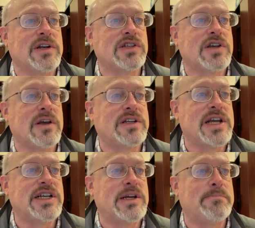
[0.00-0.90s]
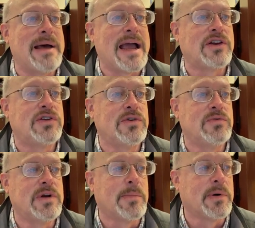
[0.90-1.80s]
So let's change it back to
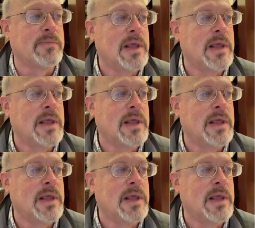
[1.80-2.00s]
number.